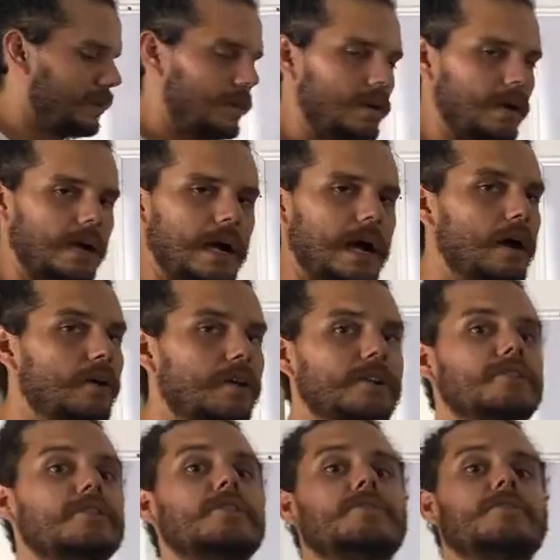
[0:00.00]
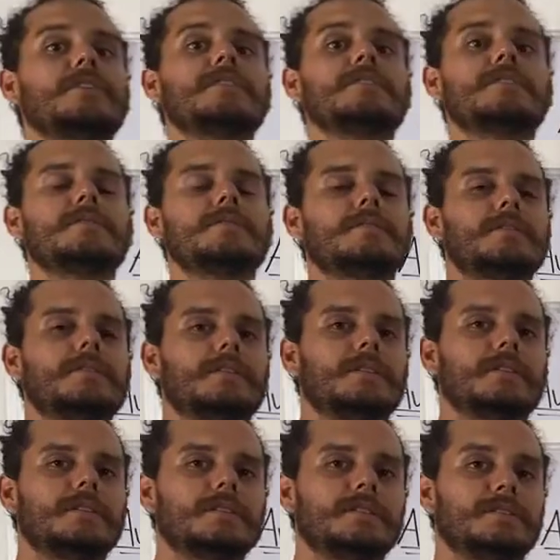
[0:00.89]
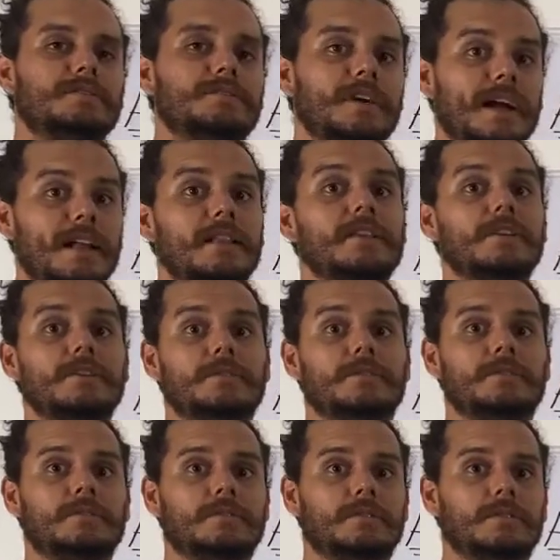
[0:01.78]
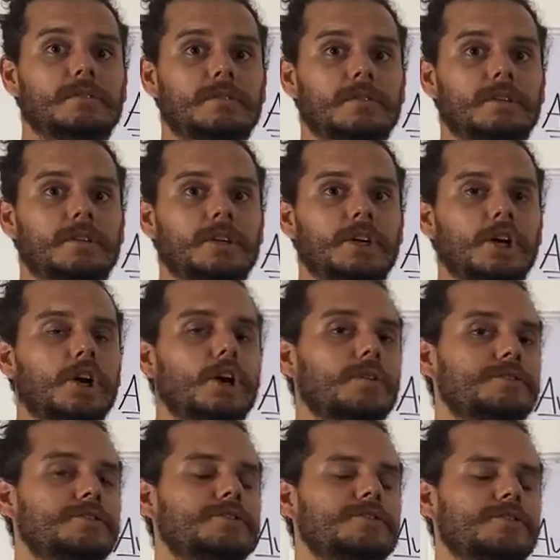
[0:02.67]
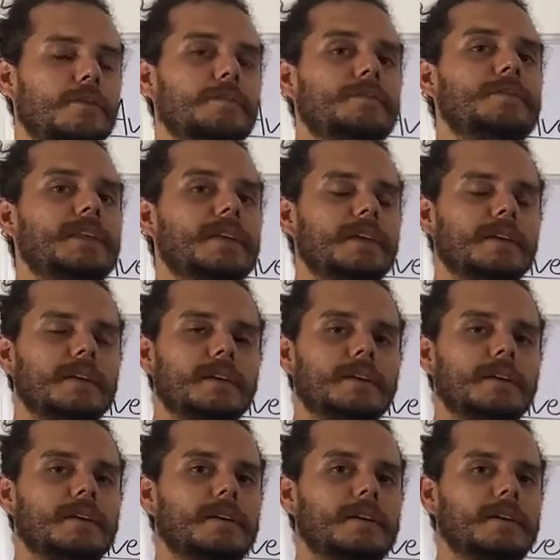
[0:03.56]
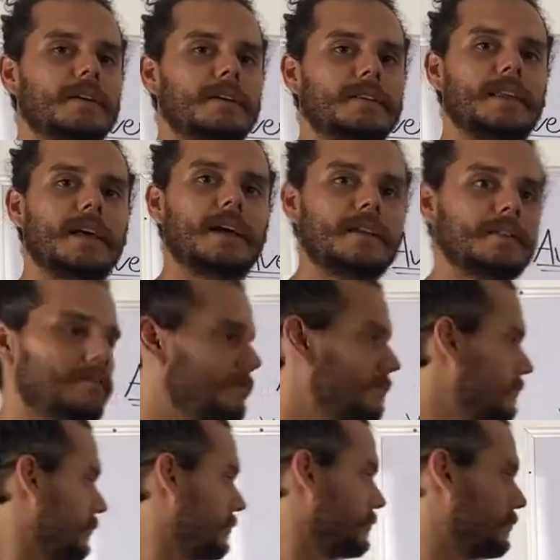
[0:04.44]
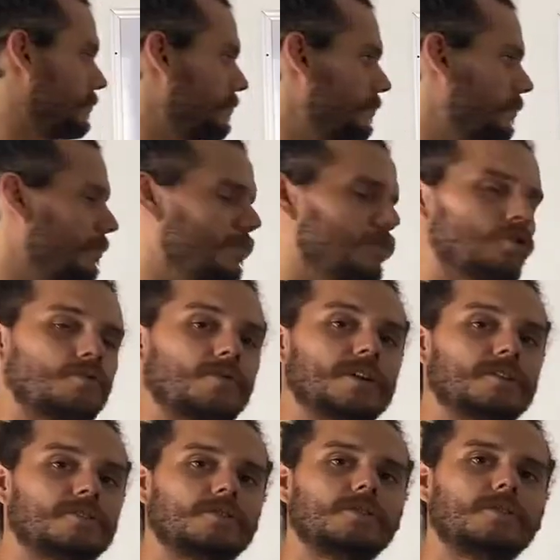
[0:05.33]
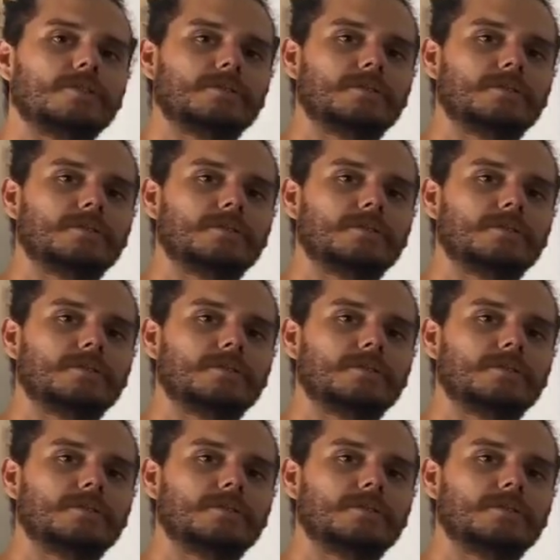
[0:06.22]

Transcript: How can you increase the value of something that you already sold?